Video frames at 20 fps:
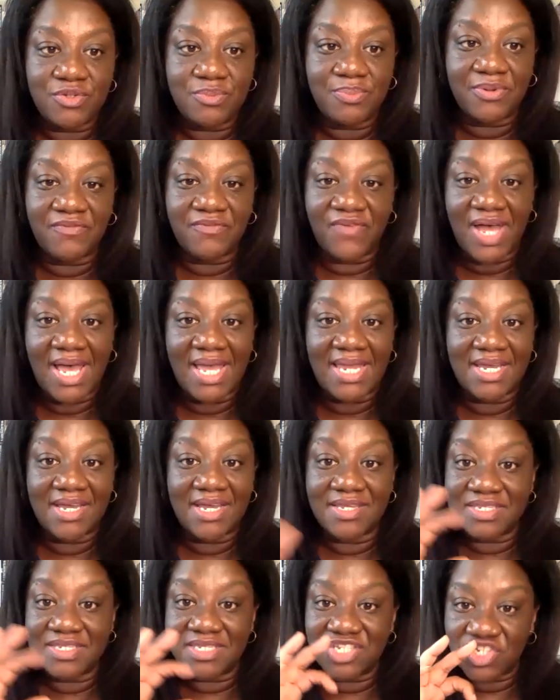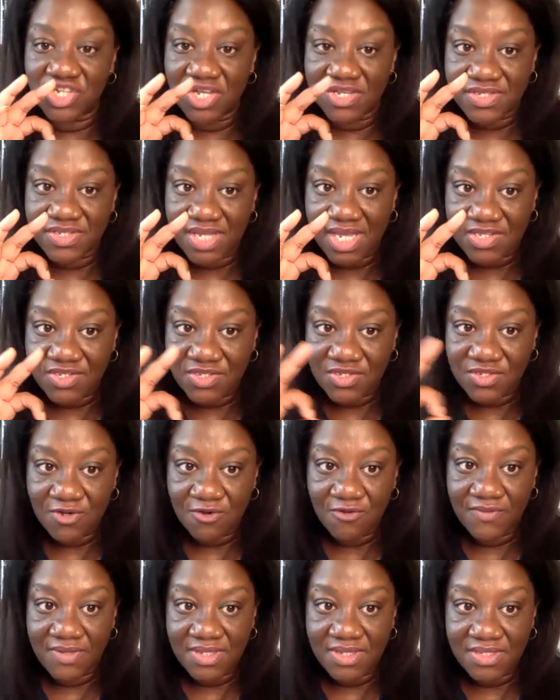to provide us just a
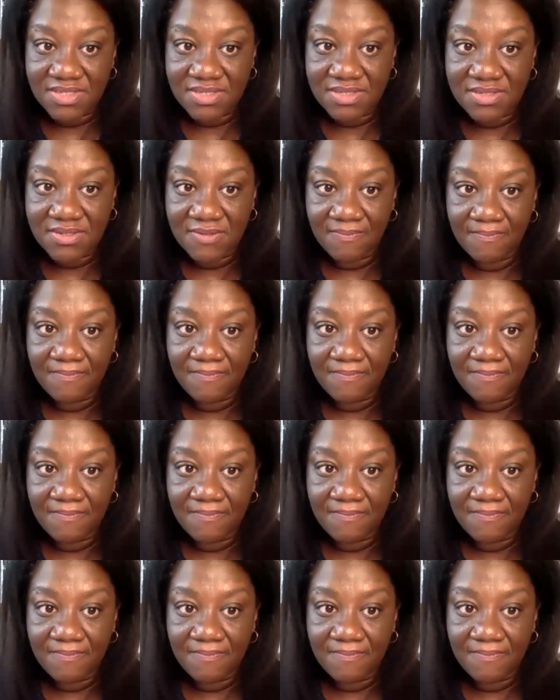service,